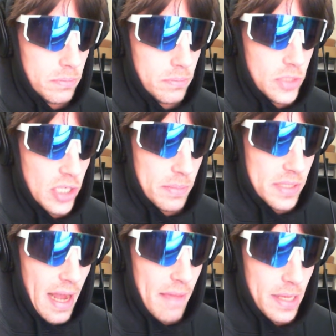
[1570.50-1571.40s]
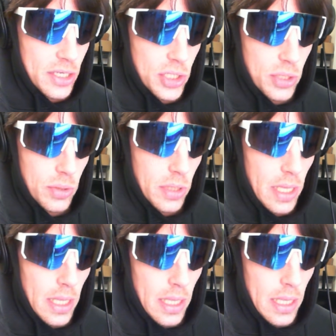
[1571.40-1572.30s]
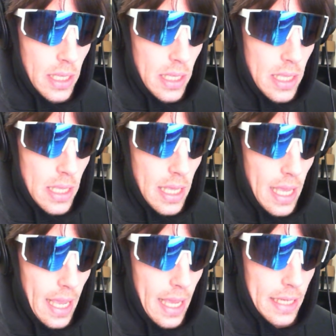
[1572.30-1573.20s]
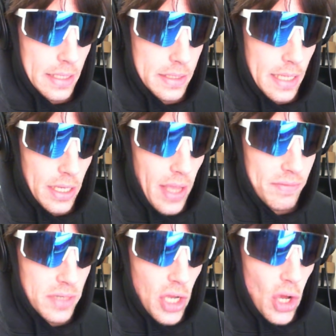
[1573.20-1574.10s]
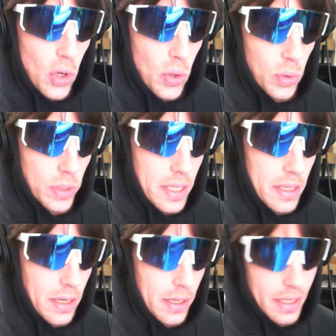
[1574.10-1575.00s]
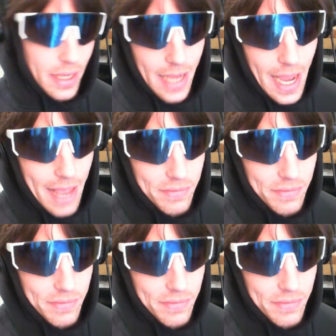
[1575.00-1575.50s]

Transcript: gyms that I've been to. And you have to know, you know, you kind of have to